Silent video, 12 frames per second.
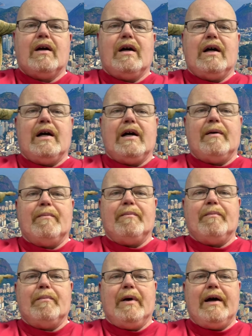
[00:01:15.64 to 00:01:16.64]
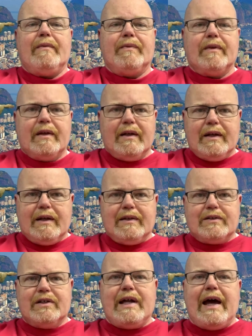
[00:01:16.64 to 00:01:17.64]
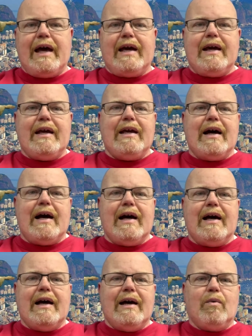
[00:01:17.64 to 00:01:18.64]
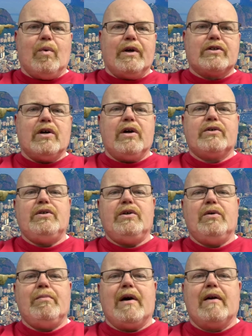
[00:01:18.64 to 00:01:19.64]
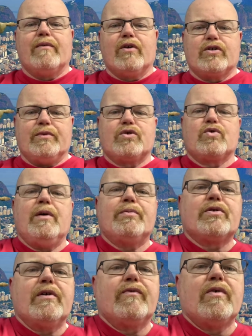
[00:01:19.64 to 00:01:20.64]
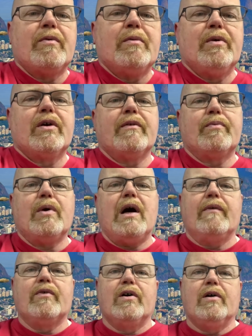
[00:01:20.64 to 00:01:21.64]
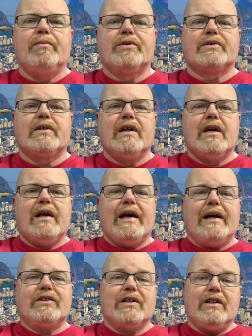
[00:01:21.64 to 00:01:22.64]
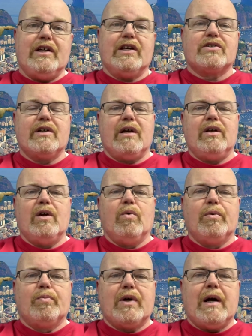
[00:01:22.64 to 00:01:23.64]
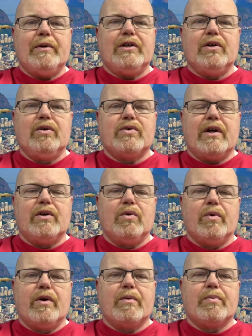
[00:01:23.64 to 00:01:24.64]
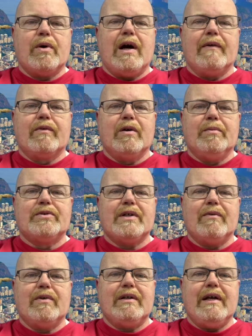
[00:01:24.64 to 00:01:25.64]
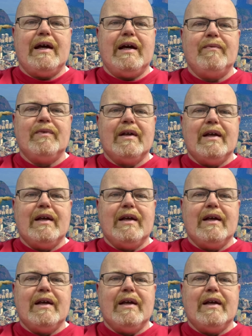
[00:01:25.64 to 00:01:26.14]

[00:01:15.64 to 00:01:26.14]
Um, but Today, I want to talk to you about a verse of scripture from the book of Proverbs. I said yesterday, you know, we'll probably do try to do one of the Proverbs every day.